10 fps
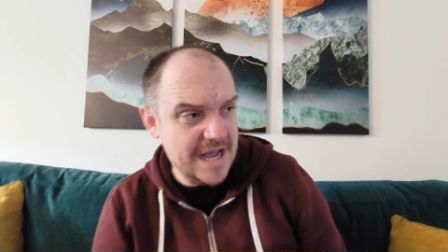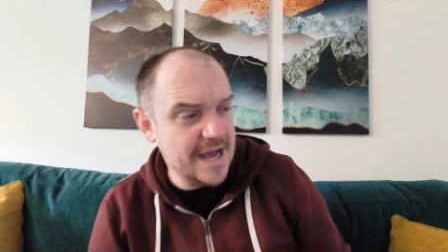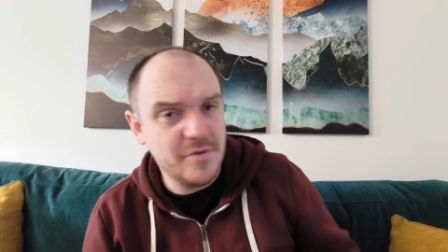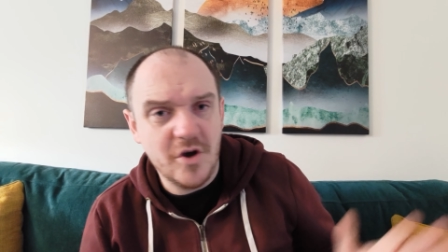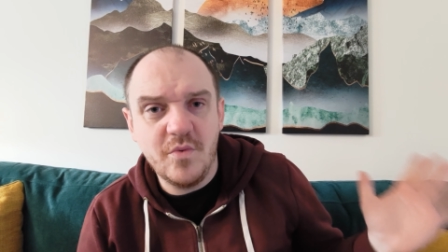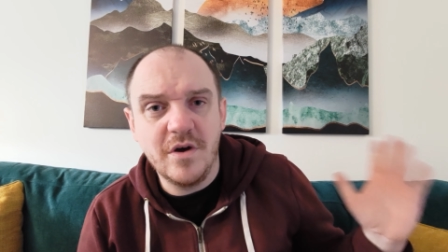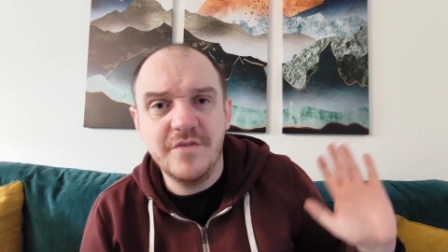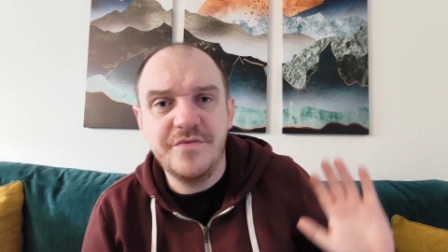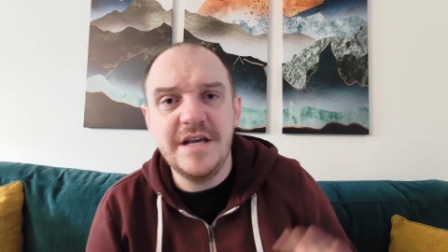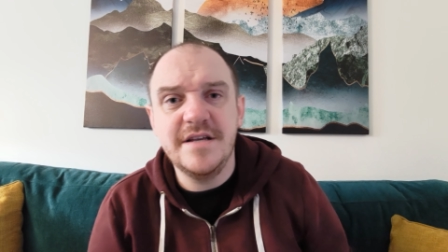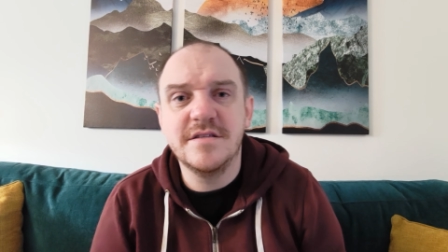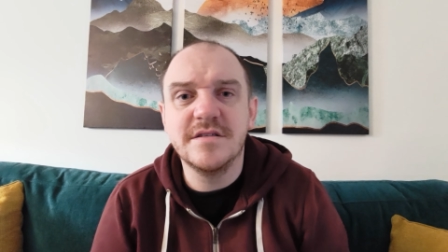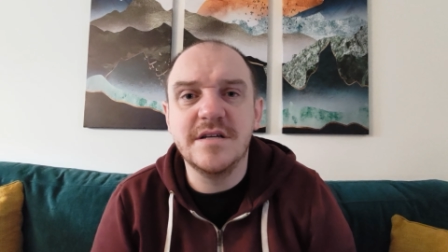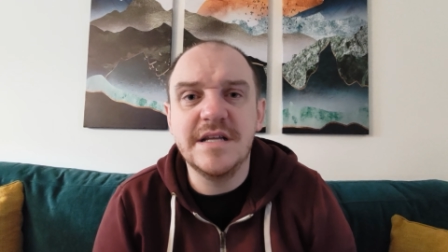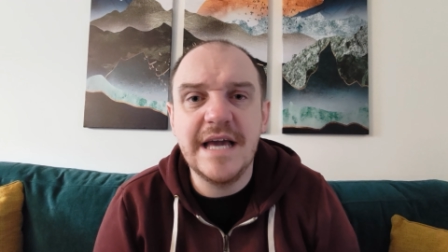I'm not one of these
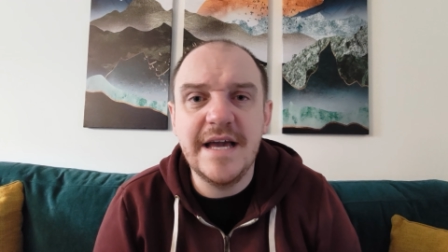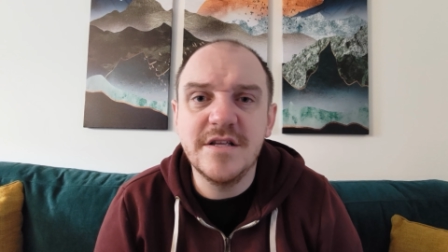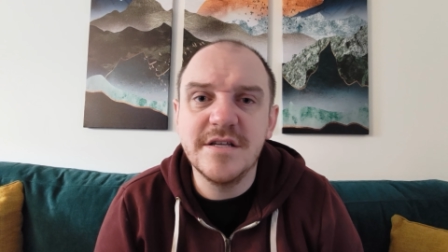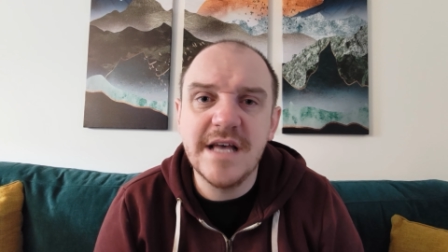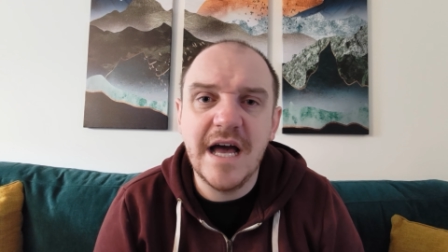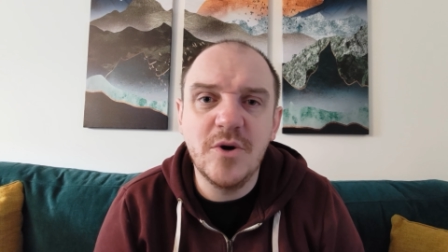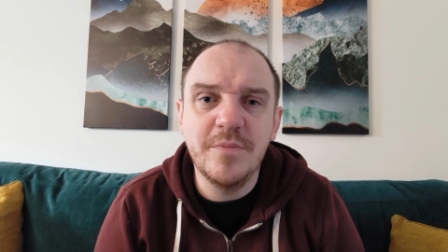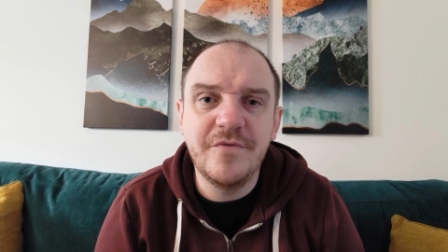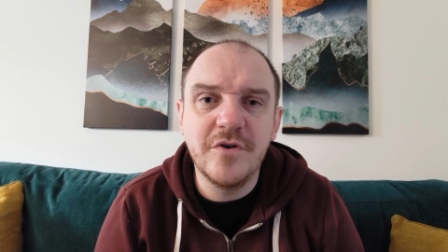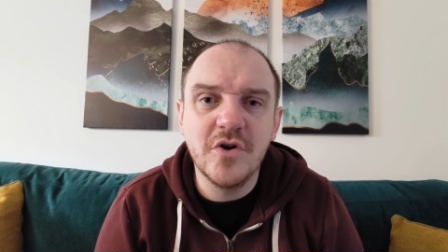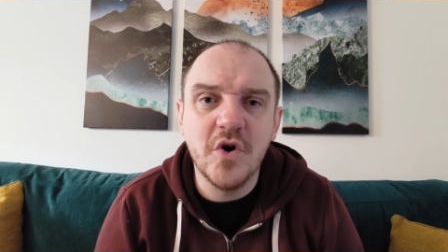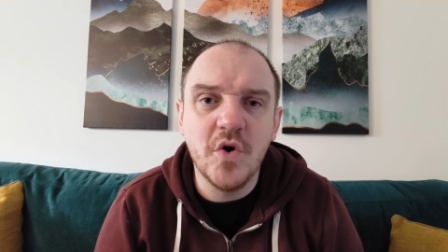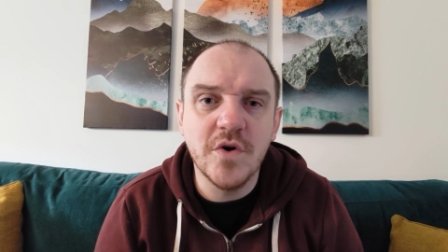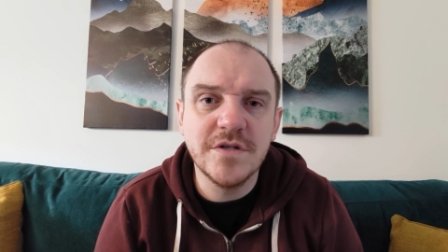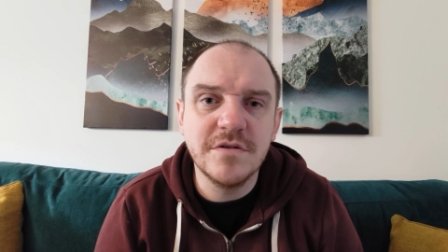that's gonna get you to sign up for a
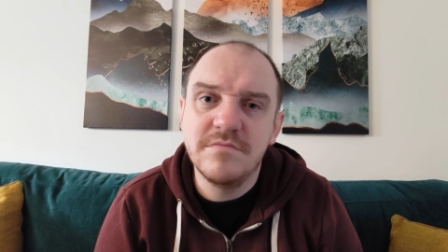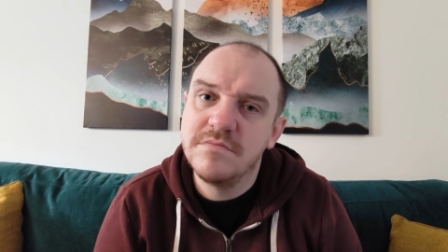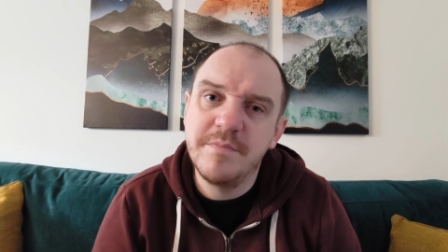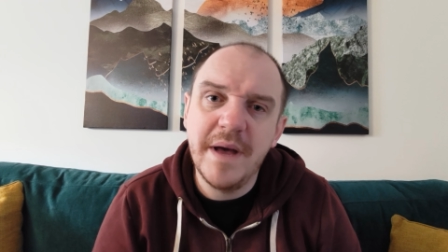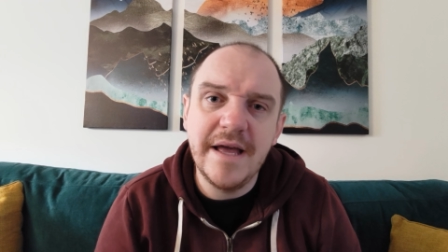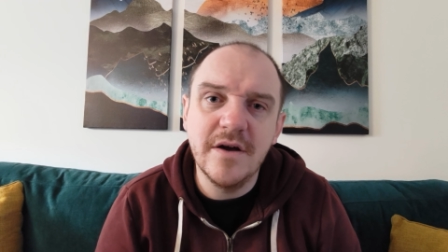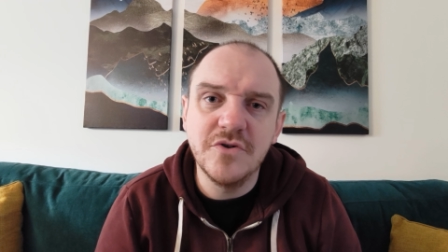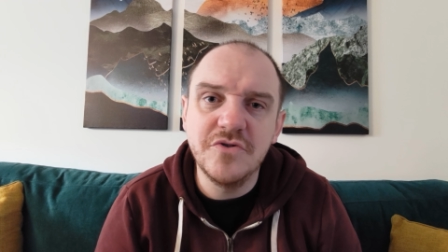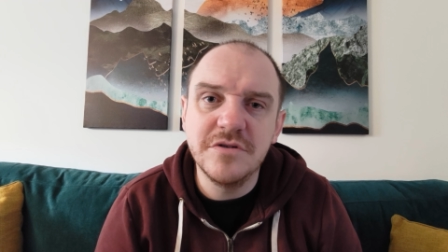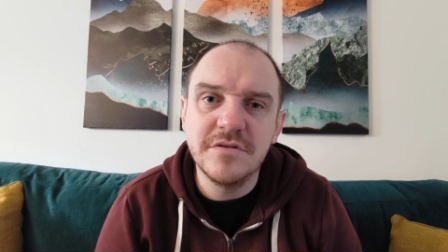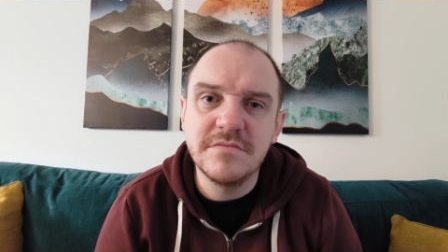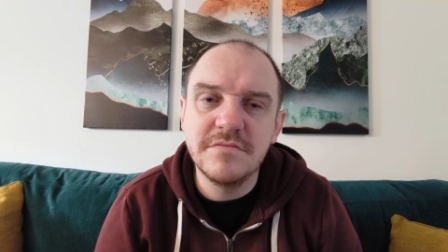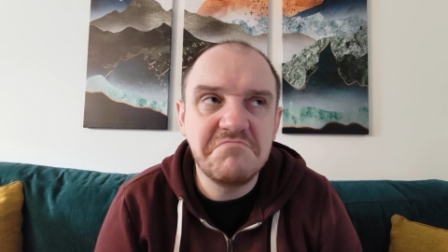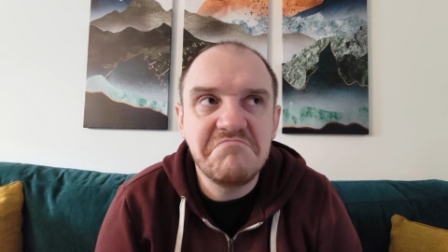course and pay one hundred dollars,